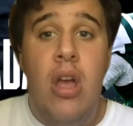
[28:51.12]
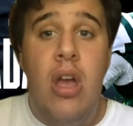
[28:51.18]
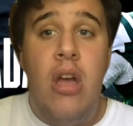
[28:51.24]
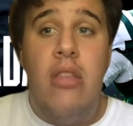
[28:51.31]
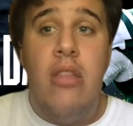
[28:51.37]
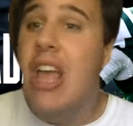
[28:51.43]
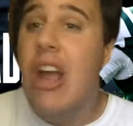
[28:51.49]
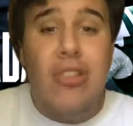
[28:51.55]

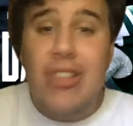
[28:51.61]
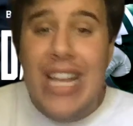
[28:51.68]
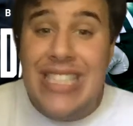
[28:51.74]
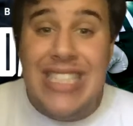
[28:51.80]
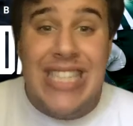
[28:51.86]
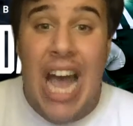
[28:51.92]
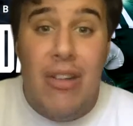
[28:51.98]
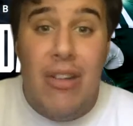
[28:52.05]
They're less
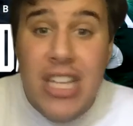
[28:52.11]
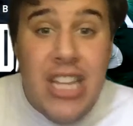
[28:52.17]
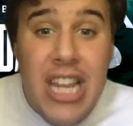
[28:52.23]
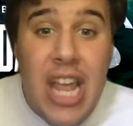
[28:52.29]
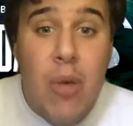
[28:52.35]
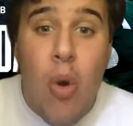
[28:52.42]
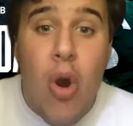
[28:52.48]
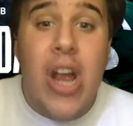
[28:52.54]
talented than they
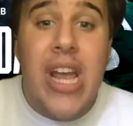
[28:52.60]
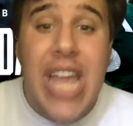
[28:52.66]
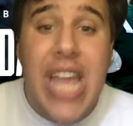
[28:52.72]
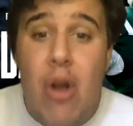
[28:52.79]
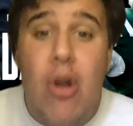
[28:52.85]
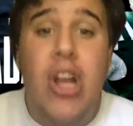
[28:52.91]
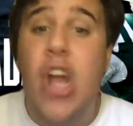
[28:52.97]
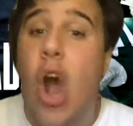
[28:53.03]
were a
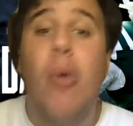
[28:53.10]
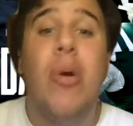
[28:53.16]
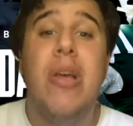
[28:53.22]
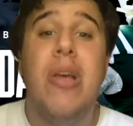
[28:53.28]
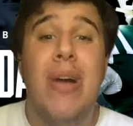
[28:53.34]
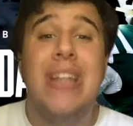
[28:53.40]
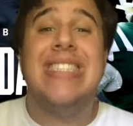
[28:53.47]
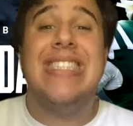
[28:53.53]
year ago when they
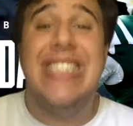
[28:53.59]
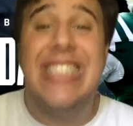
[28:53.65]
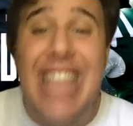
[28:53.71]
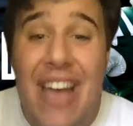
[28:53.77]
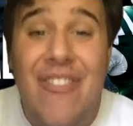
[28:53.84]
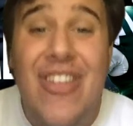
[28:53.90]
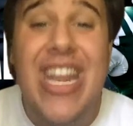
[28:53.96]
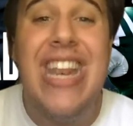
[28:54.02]
went
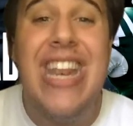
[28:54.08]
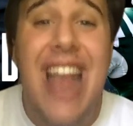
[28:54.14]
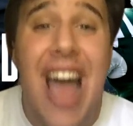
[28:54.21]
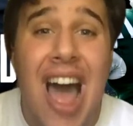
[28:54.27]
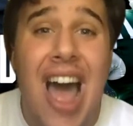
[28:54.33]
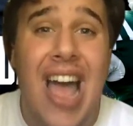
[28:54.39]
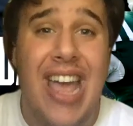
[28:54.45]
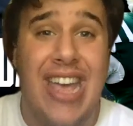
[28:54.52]

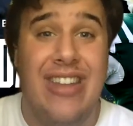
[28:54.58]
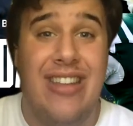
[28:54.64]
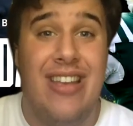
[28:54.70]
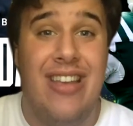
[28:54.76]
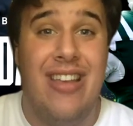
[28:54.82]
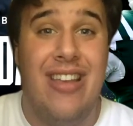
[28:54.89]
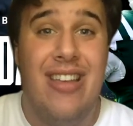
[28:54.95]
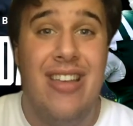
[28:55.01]
7-9.
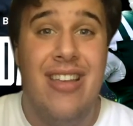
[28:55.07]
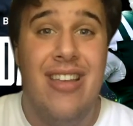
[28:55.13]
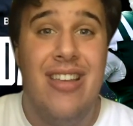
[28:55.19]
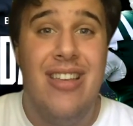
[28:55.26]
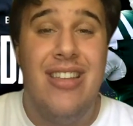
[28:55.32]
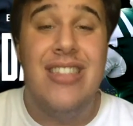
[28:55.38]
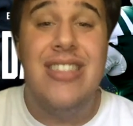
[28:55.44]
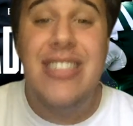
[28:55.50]

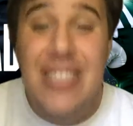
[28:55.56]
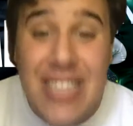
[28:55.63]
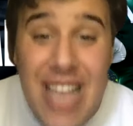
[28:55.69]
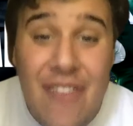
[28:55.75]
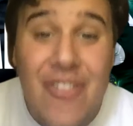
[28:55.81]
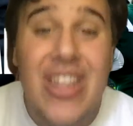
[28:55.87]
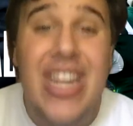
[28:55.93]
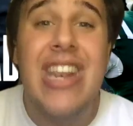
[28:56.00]

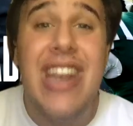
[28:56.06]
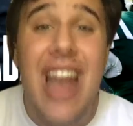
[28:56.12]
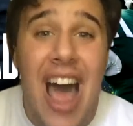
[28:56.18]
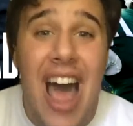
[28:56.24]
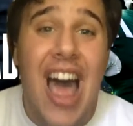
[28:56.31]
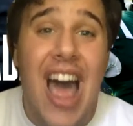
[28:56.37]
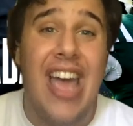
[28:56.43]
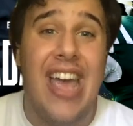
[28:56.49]

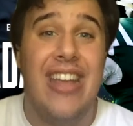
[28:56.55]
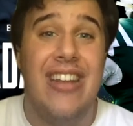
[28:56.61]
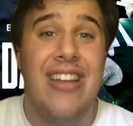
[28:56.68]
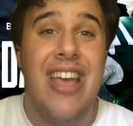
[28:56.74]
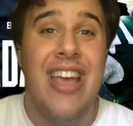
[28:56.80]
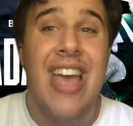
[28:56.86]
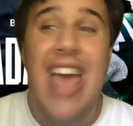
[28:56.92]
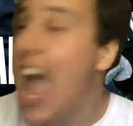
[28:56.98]
7-9.
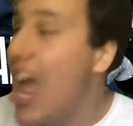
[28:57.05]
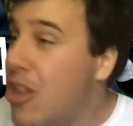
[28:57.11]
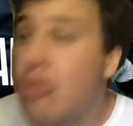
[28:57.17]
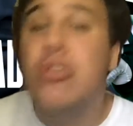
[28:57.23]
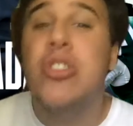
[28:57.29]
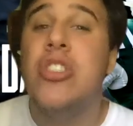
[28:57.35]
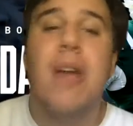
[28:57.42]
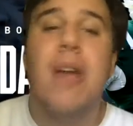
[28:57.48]
And you
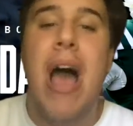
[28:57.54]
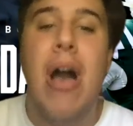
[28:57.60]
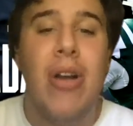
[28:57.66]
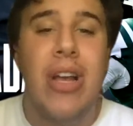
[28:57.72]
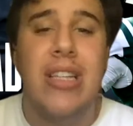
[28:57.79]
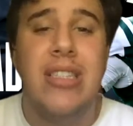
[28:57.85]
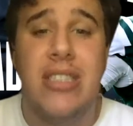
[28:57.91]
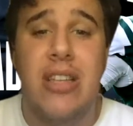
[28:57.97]
somehow
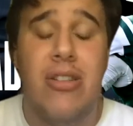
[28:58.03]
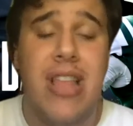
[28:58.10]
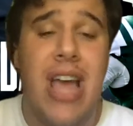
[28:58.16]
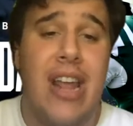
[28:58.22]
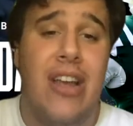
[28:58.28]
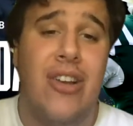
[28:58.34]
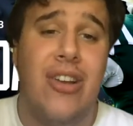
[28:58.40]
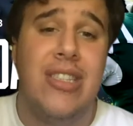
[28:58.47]
consider that a
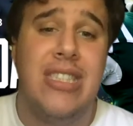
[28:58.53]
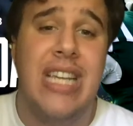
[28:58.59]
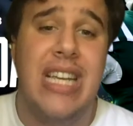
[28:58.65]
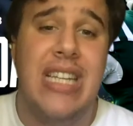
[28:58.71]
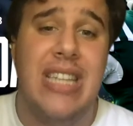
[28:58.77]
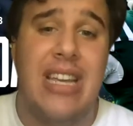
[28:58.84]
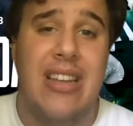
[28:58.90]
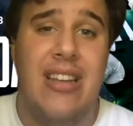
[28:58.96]
good season.